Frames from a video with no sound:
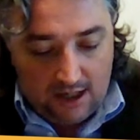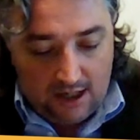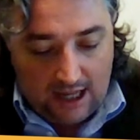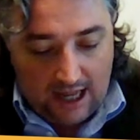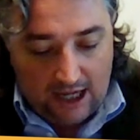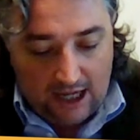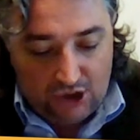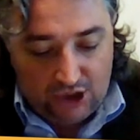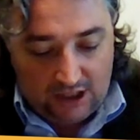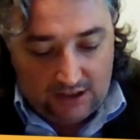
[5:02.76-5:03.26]

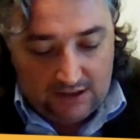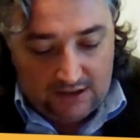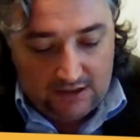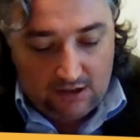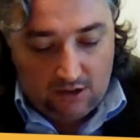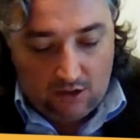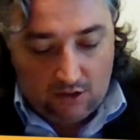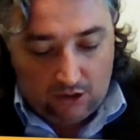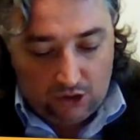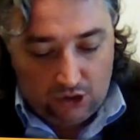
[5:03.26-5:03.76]
I shall
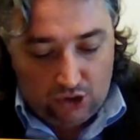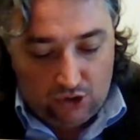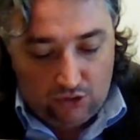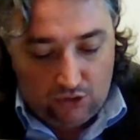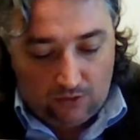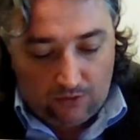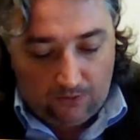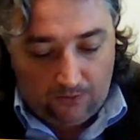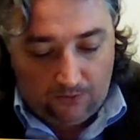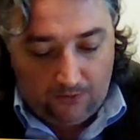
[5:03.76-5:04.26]
scorch
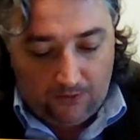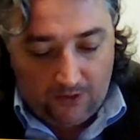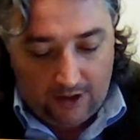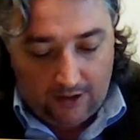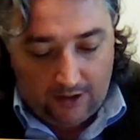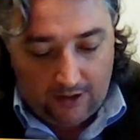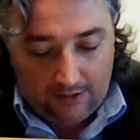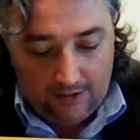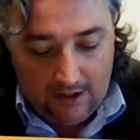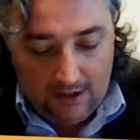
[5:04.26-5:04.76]
your
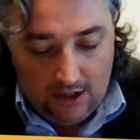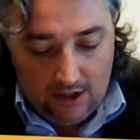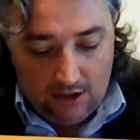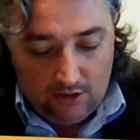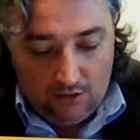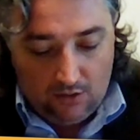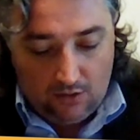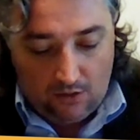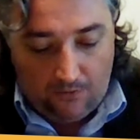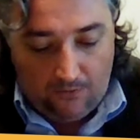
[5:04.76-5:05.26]
fur,
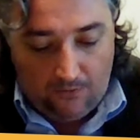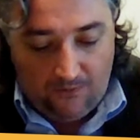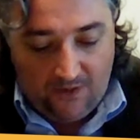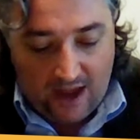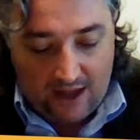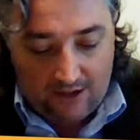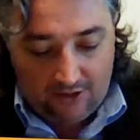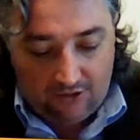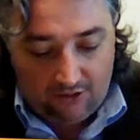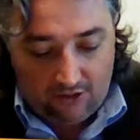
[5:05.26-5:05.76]
your
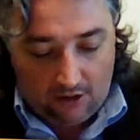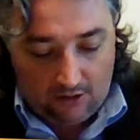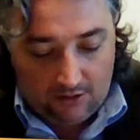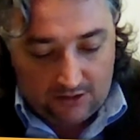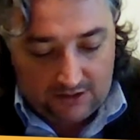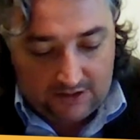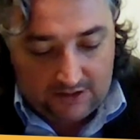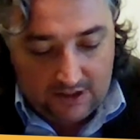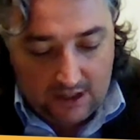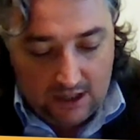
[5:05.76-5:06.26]
fat
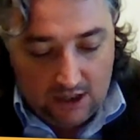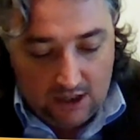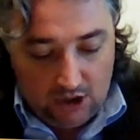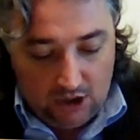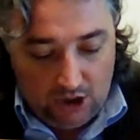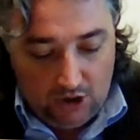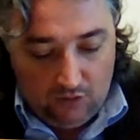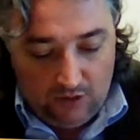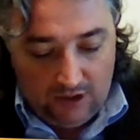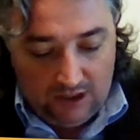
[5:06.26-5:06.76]
rolls.
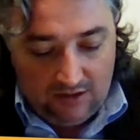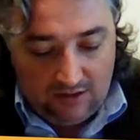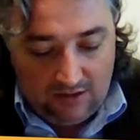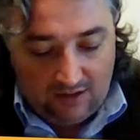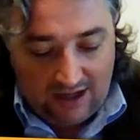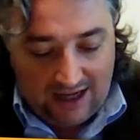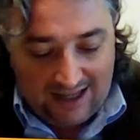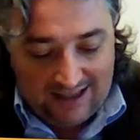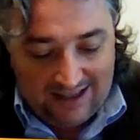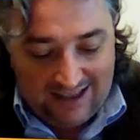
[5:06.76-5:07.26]
You will
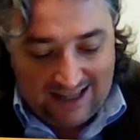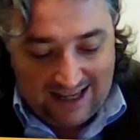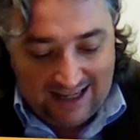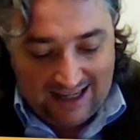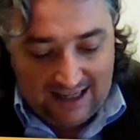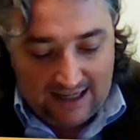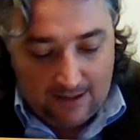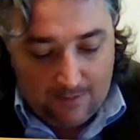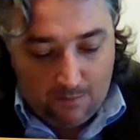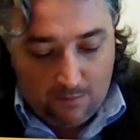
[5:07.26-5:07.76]
run
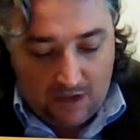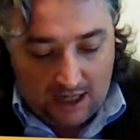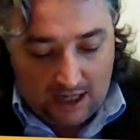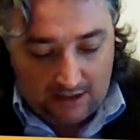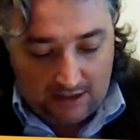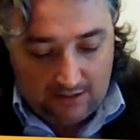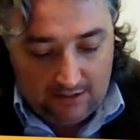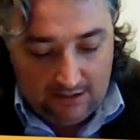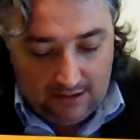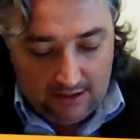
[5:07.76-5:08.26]
like a
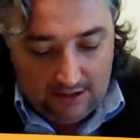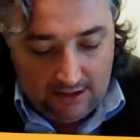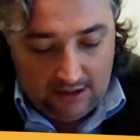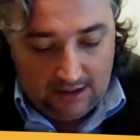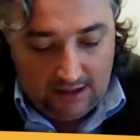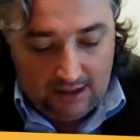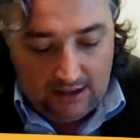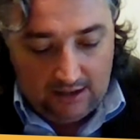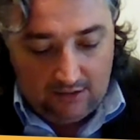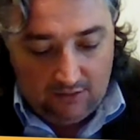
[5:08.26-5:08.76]
mutt,
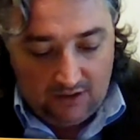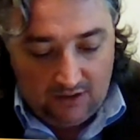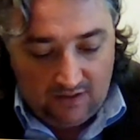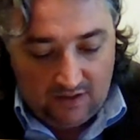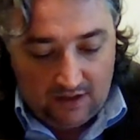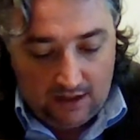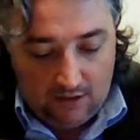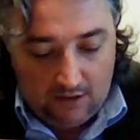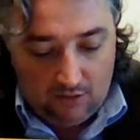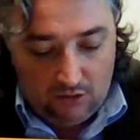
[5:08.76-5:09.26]
hit with
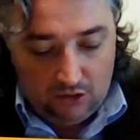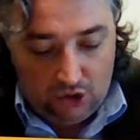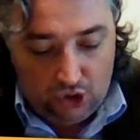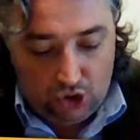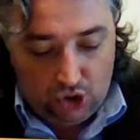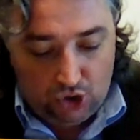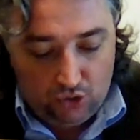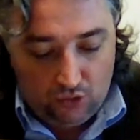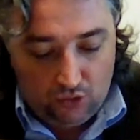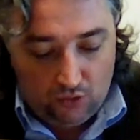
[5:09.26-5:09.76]
an old
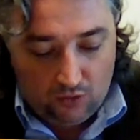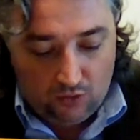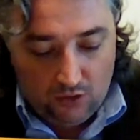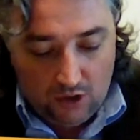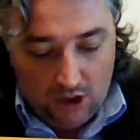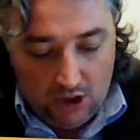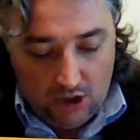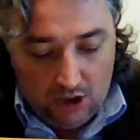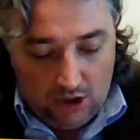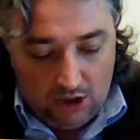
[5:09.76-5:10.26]
shoe.
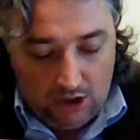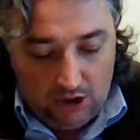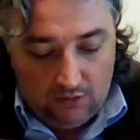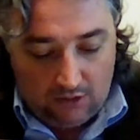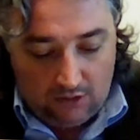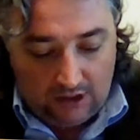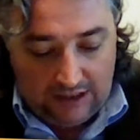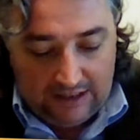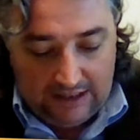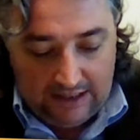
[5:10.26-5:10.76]

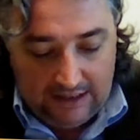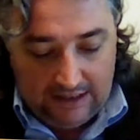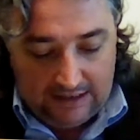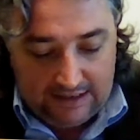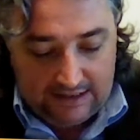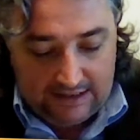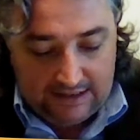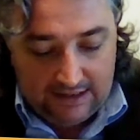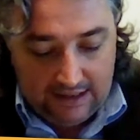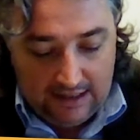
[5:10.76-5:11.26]
Your
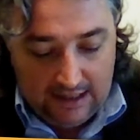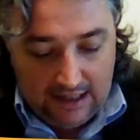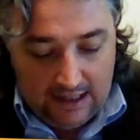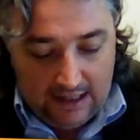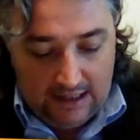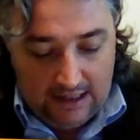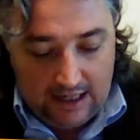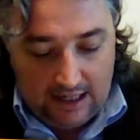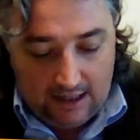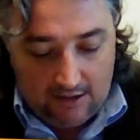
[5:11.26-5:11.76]
hiss,
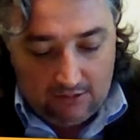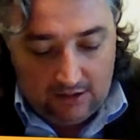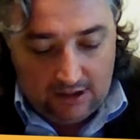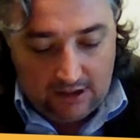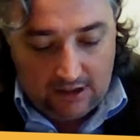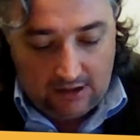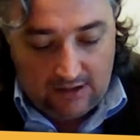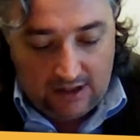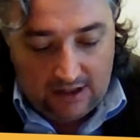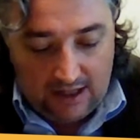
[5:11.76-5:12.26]

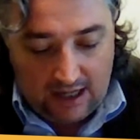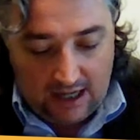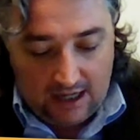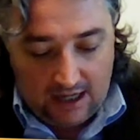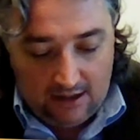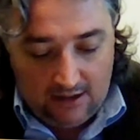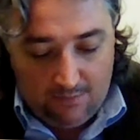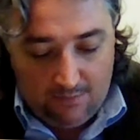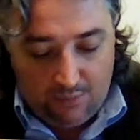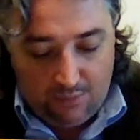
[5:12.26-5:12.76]
louder than
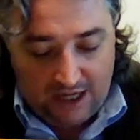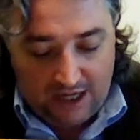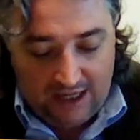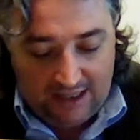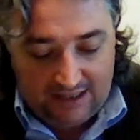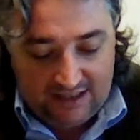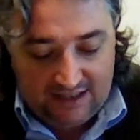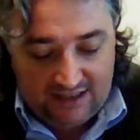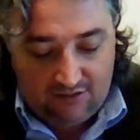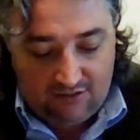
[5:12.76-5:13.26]
any brake
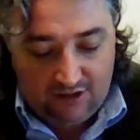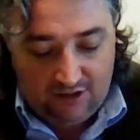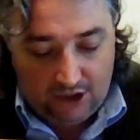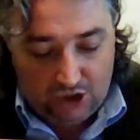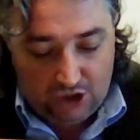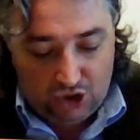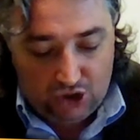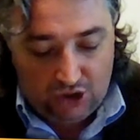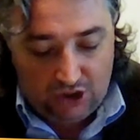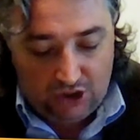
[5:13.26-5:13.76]

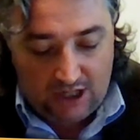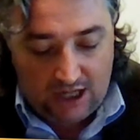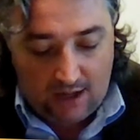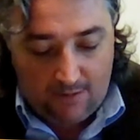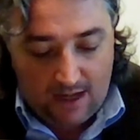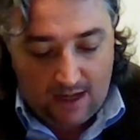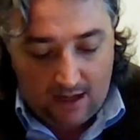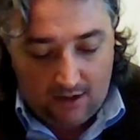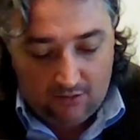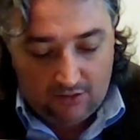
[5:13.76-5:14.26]
screech. Come
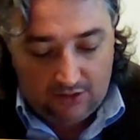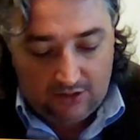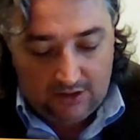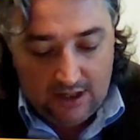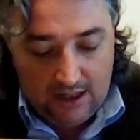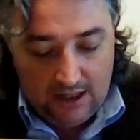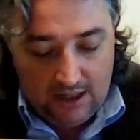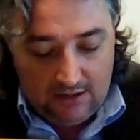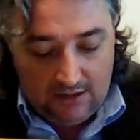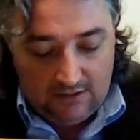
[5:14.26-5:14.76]
out.
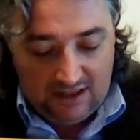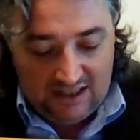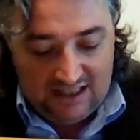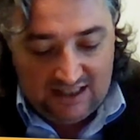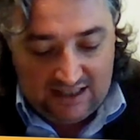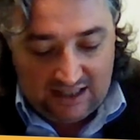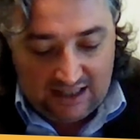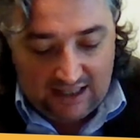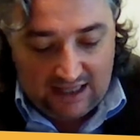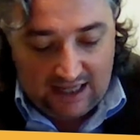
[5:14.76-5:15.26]
This
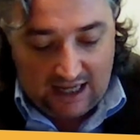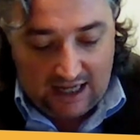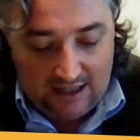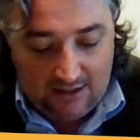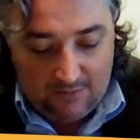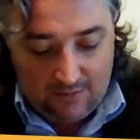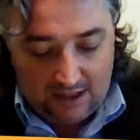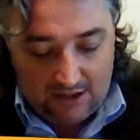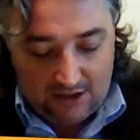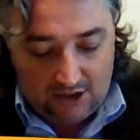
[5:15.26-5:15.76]
is a kind
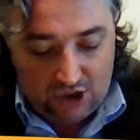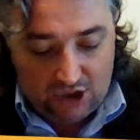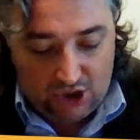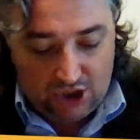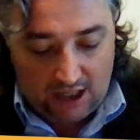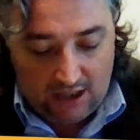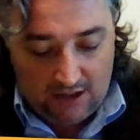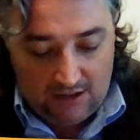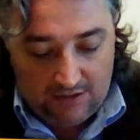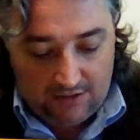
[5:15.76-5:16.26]
man's
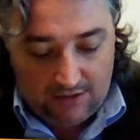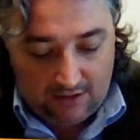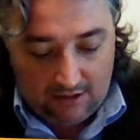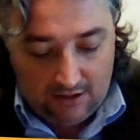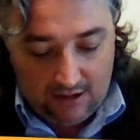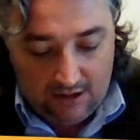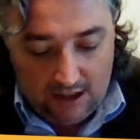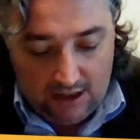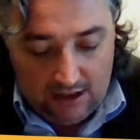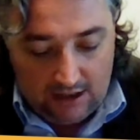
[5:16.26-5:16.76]
shelter.
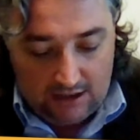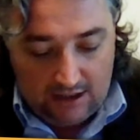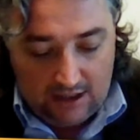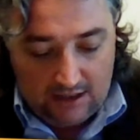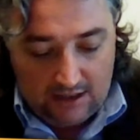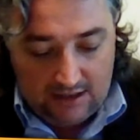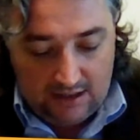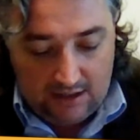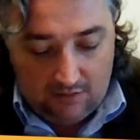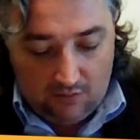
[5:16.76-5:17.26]
It
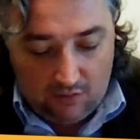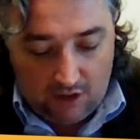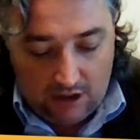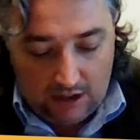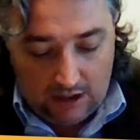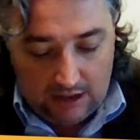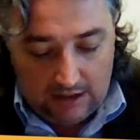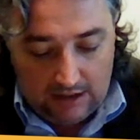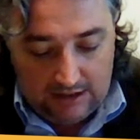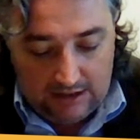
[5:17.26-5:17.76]
is the
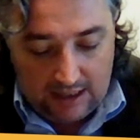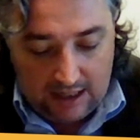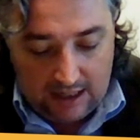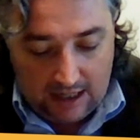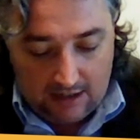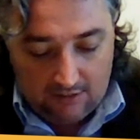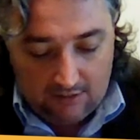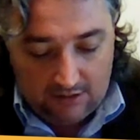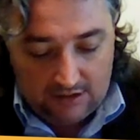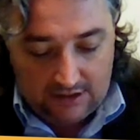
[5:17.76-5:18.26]
world's
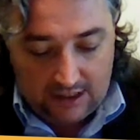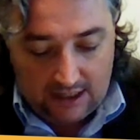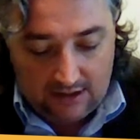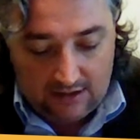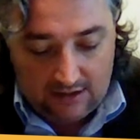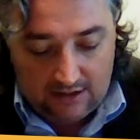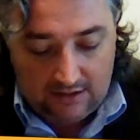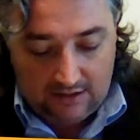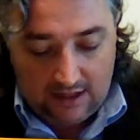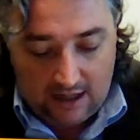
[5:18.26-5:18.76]
house and
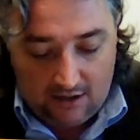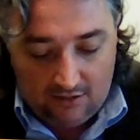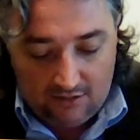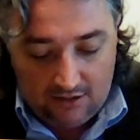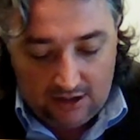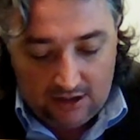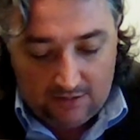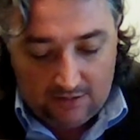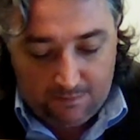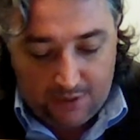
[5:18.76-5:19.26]
the town
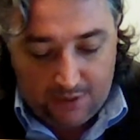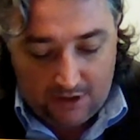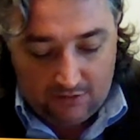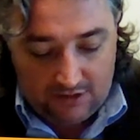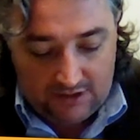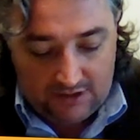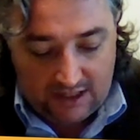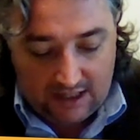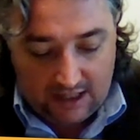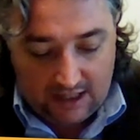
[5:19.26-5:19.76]
in the
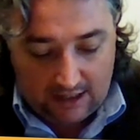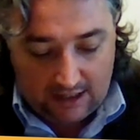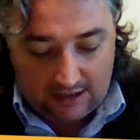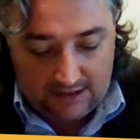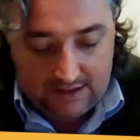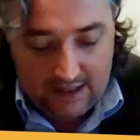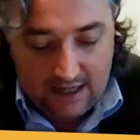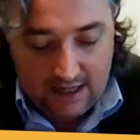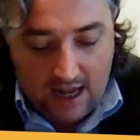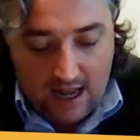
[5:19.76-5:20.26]

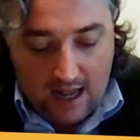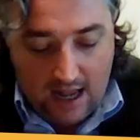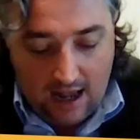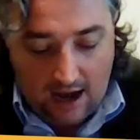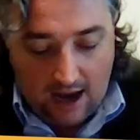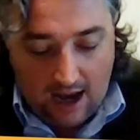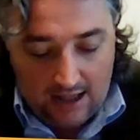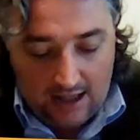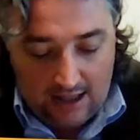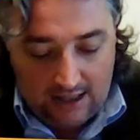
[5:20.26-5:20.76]
postcards.
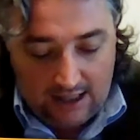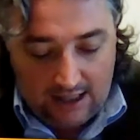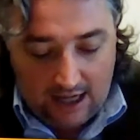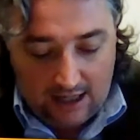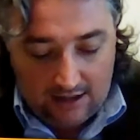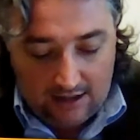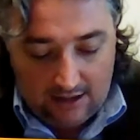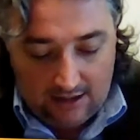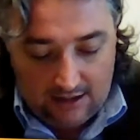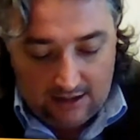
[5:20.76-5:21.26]
Red
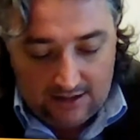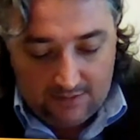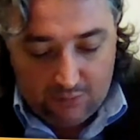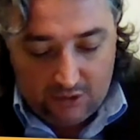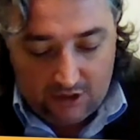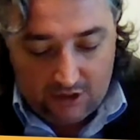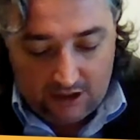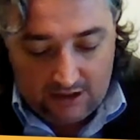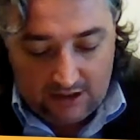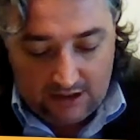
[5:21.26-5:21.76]
candles
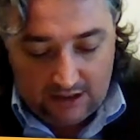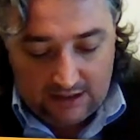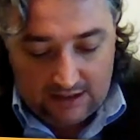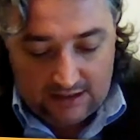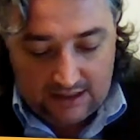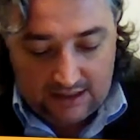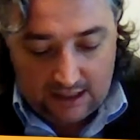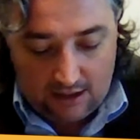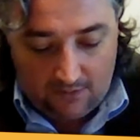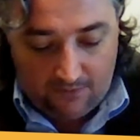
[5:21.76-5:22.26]
burning
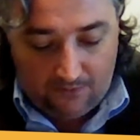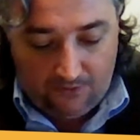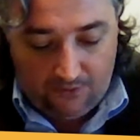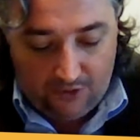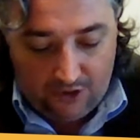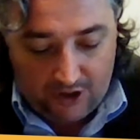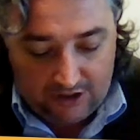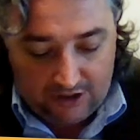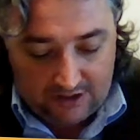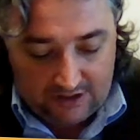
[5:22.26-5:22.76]
instead of
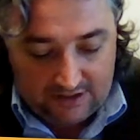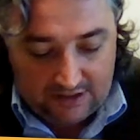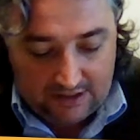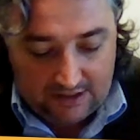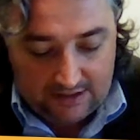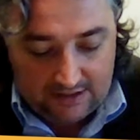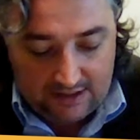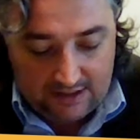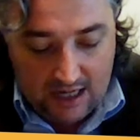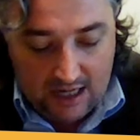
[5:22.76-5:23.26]

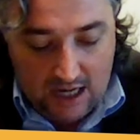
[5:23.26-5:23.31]
furnaces.